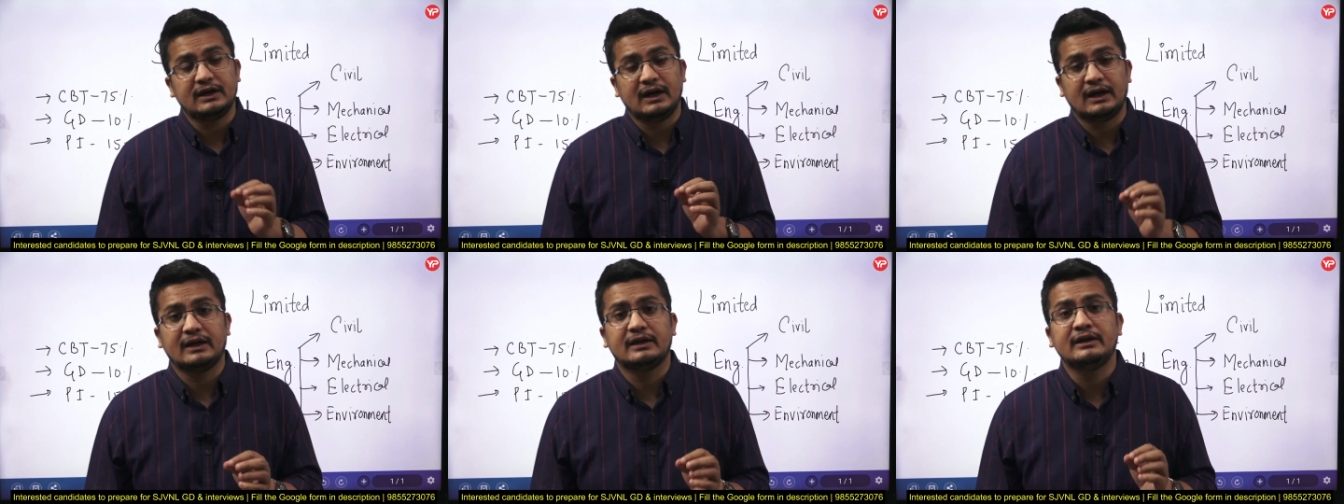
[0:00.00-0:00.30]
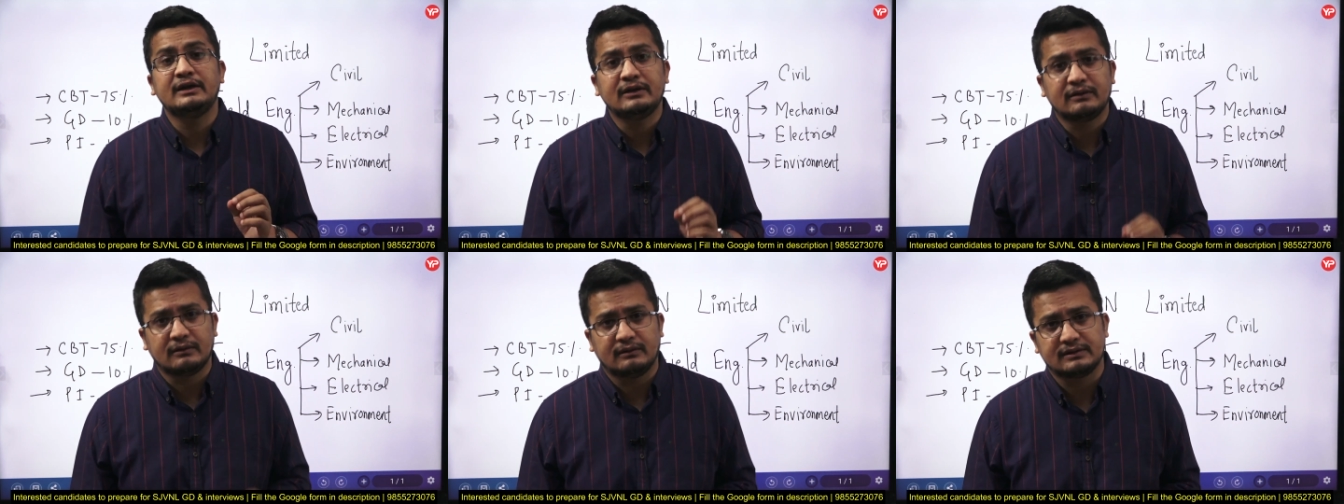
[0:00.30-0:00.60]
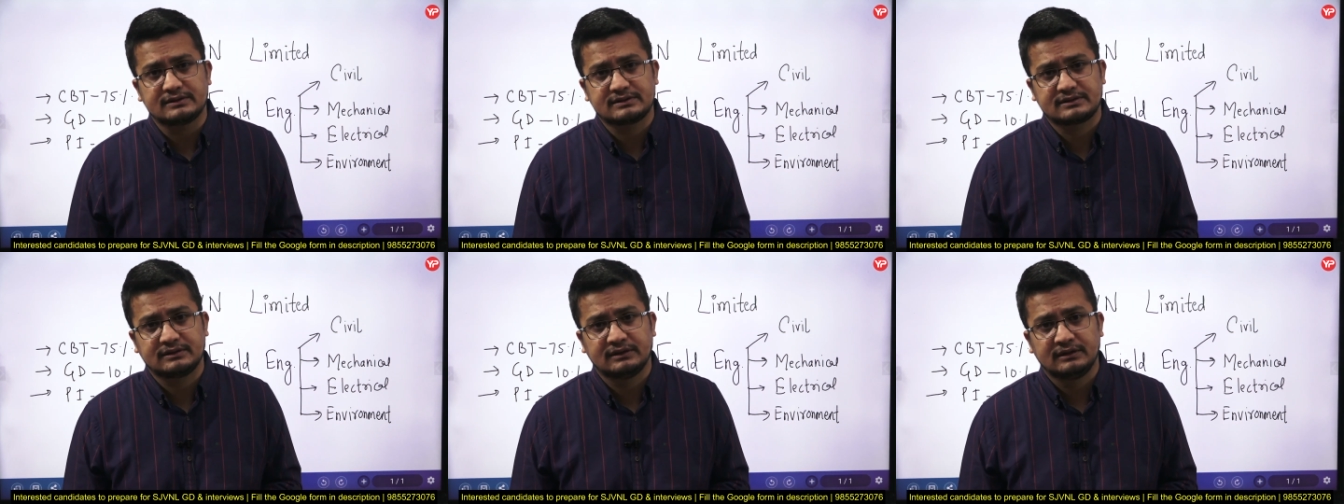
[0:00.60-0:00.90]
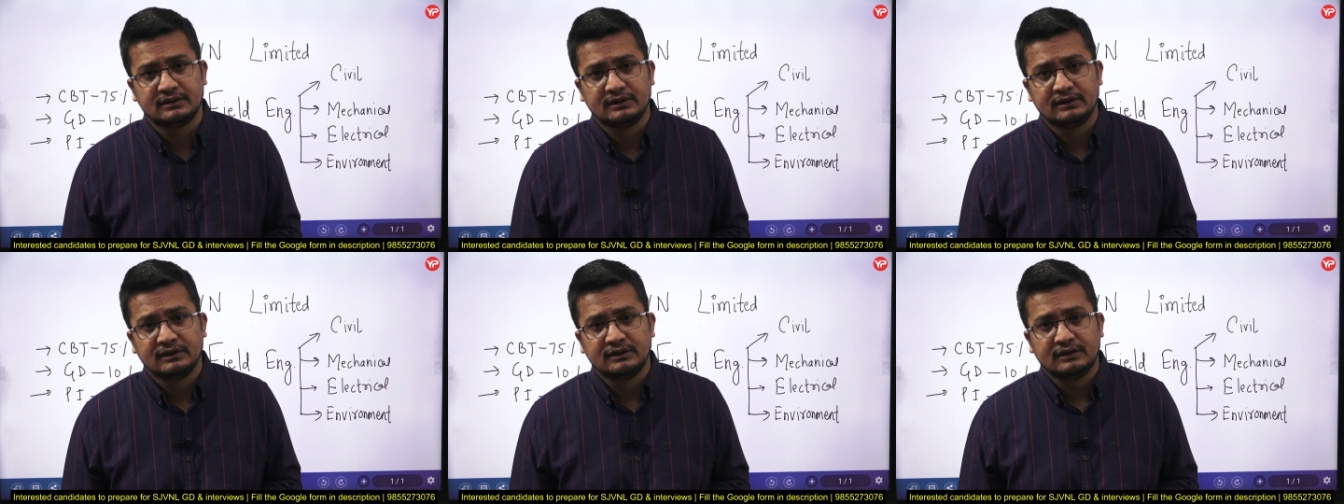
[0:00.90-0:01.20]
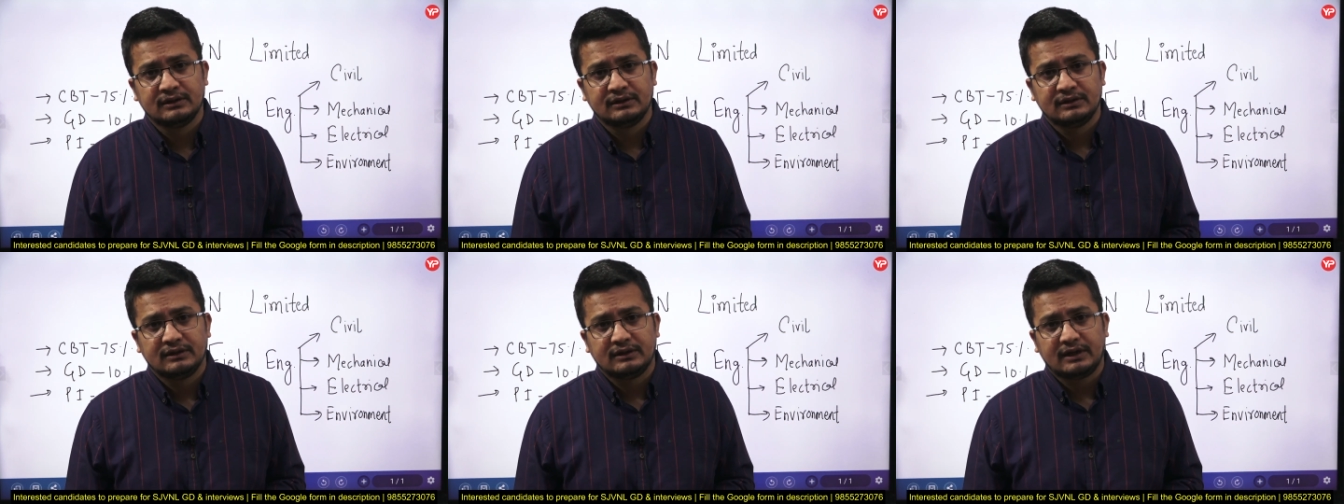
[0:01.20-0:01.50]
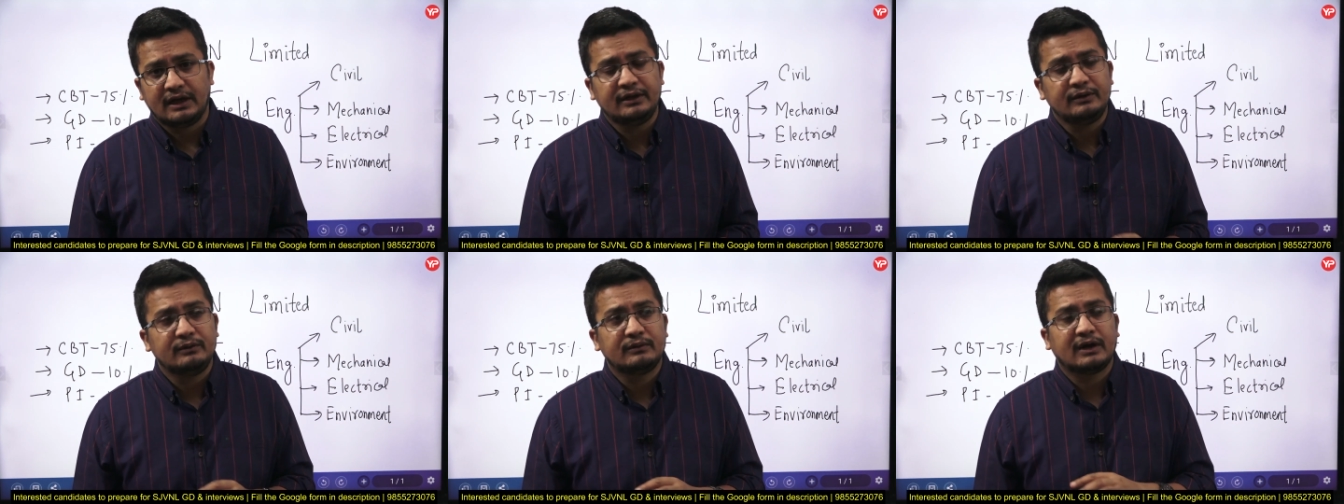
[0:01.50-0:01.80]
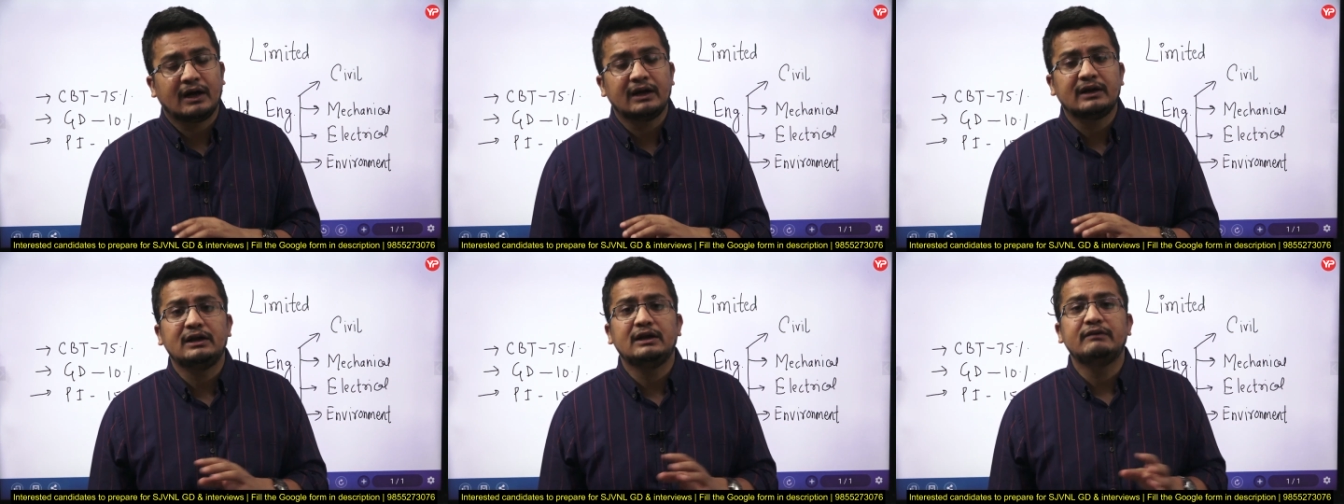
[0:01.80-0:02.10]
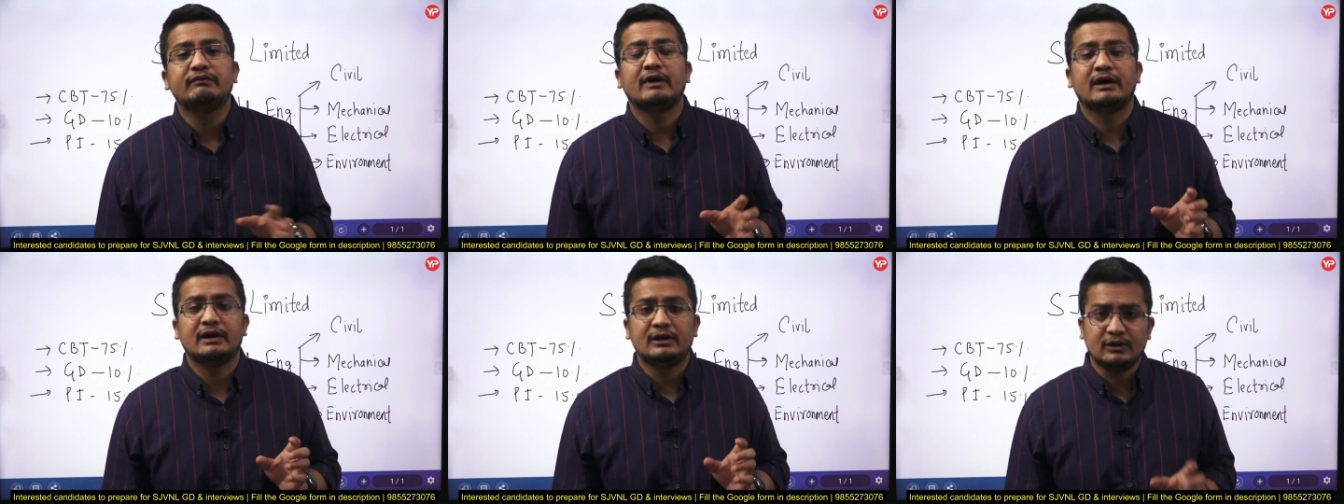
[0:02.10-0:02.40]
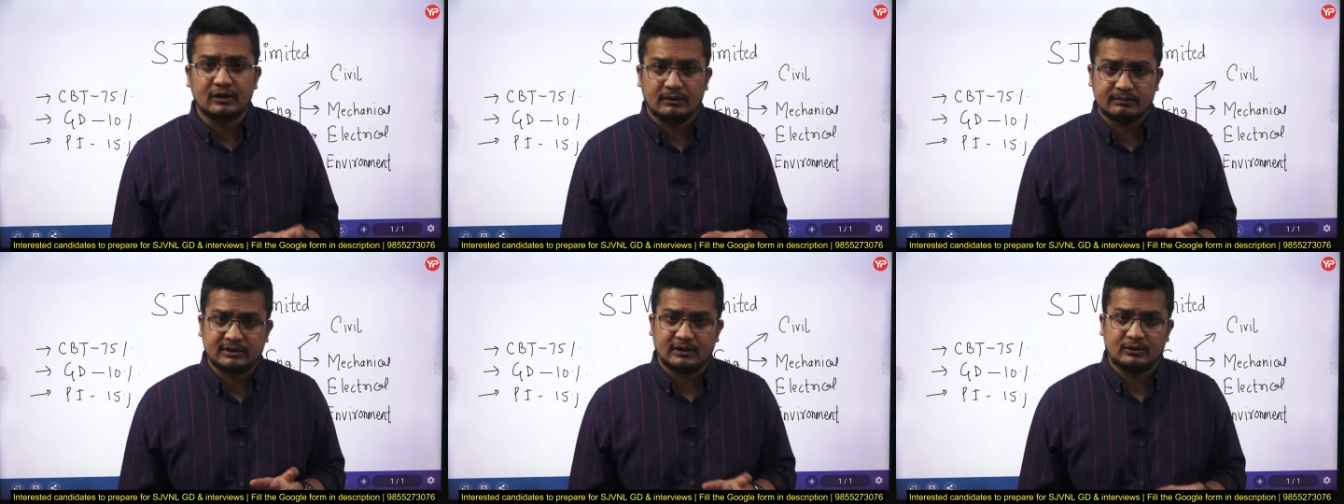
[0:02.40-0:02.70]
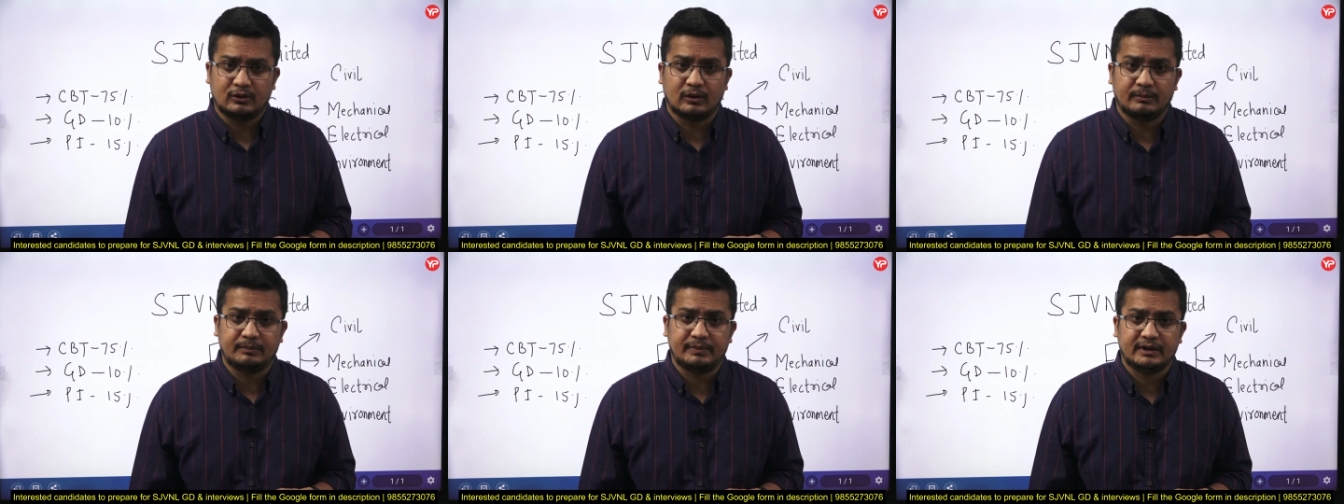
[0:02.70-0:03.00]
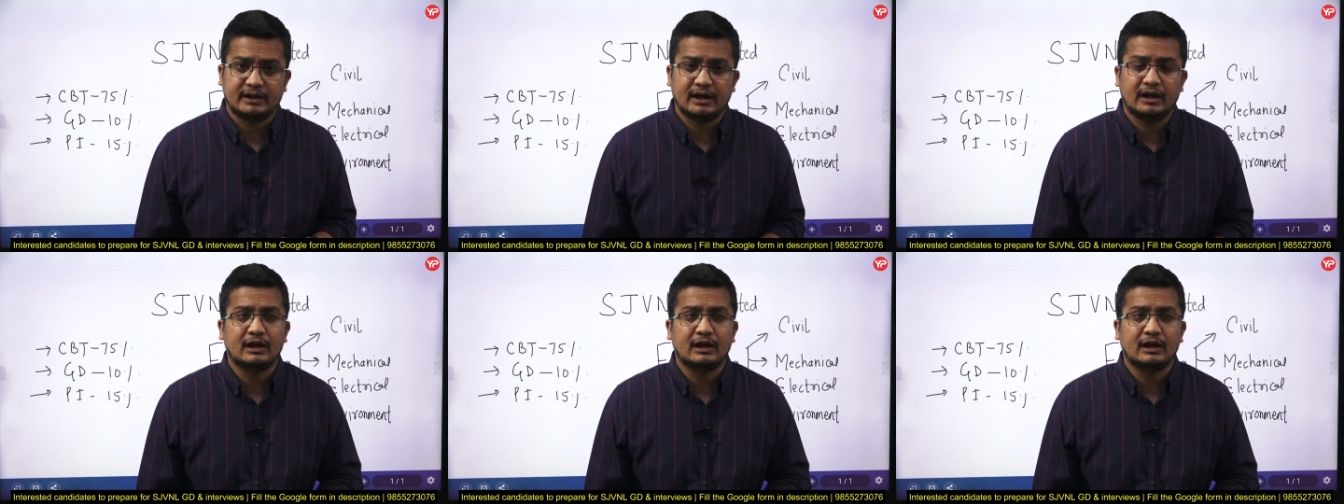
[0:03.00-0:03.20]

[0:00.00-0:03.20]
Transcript: at any cost, right? You can't leave any of the topic.